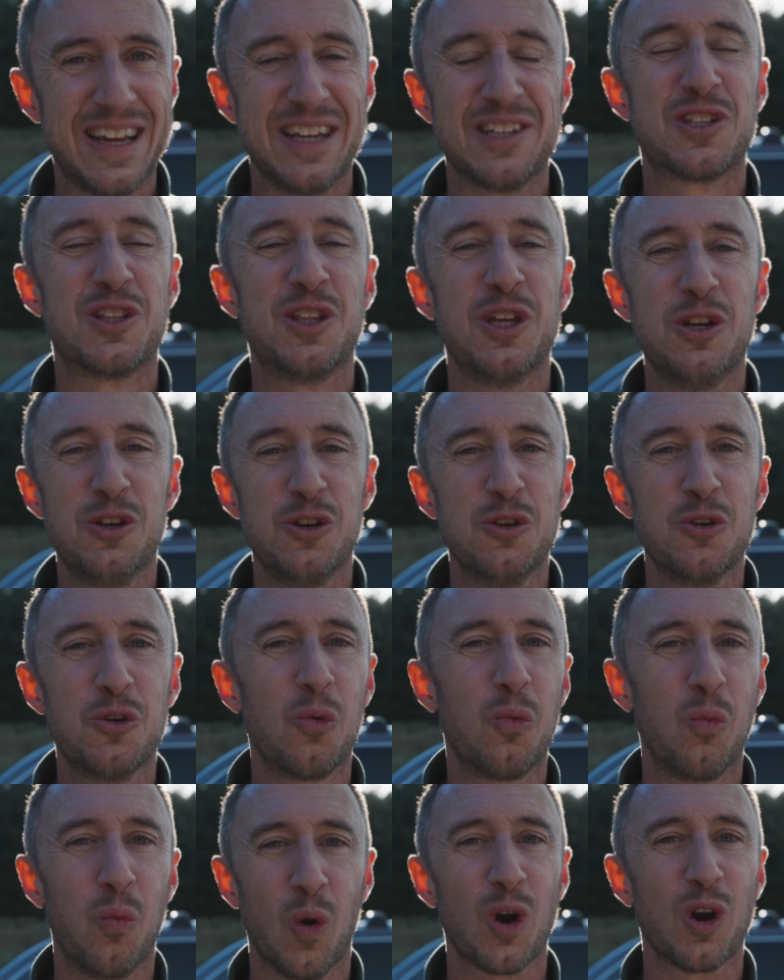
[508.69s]
is the new
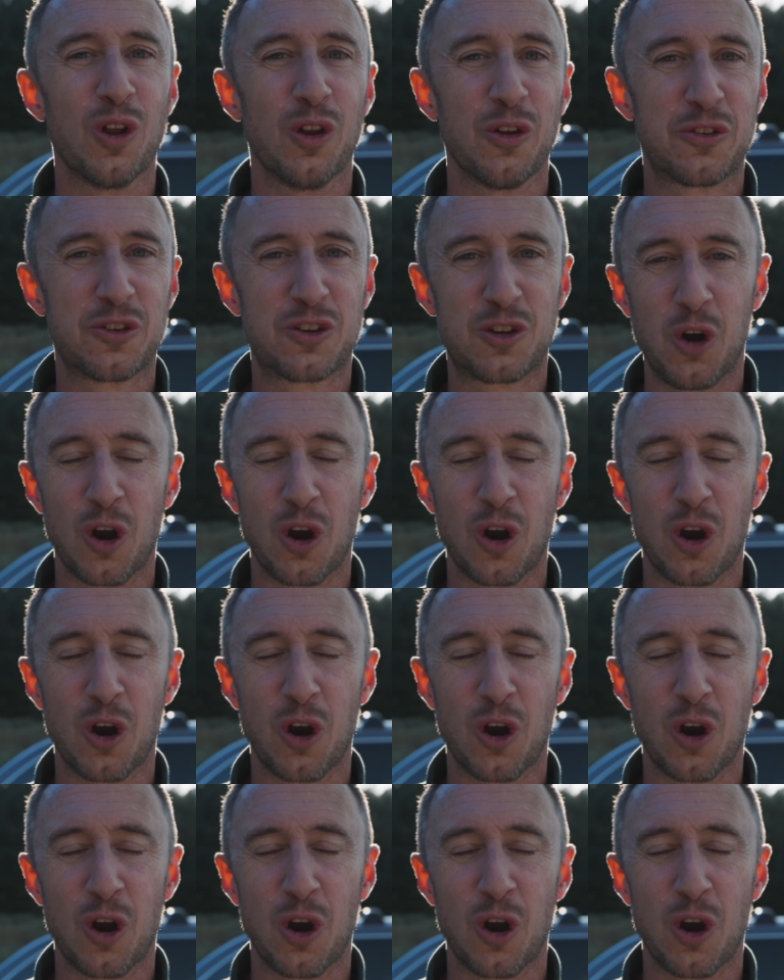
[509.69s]
world